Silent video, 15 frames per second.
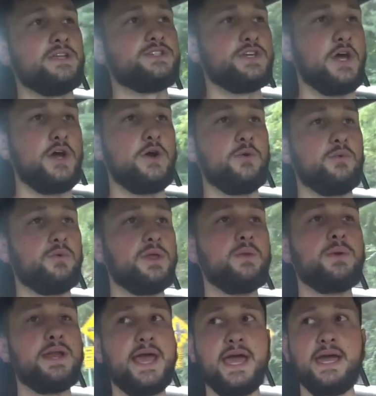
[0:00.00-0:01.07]
So we
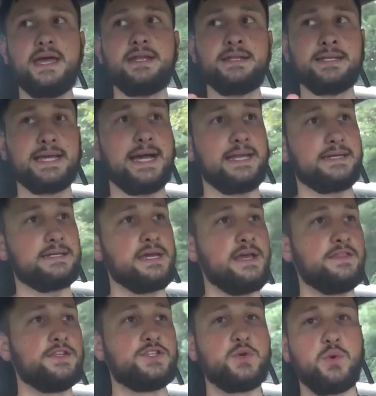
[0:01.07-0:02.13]
went ahead and got
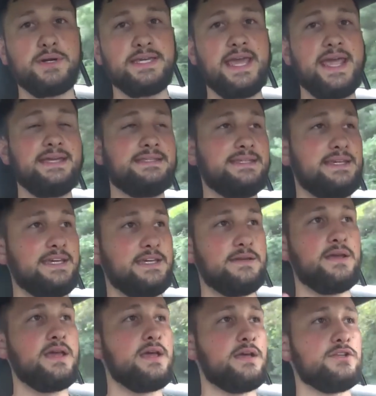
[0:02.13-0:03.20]
the
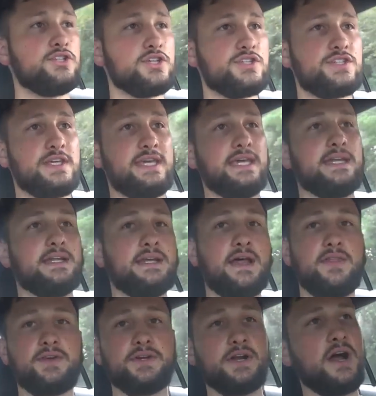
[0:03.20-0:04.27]
2018 just to get
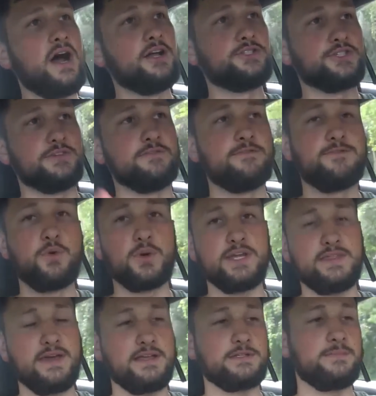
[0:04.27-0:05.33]
another
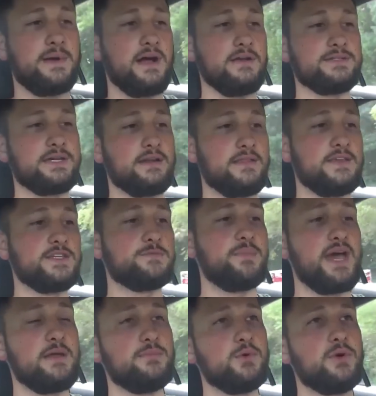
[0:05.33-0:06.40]
140,000 miles out of this
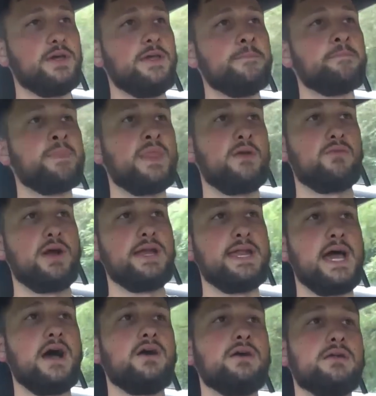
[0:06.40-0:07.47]
bad boy. Right
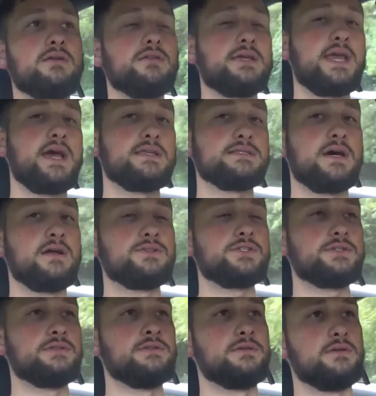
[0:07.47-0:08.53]
now, it only has
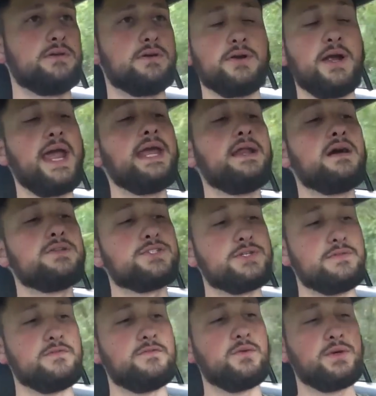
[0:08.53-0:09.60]

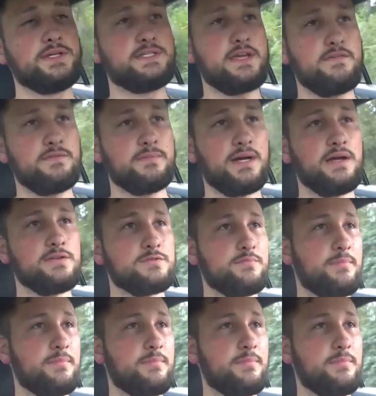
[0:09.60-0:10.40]
847 miles.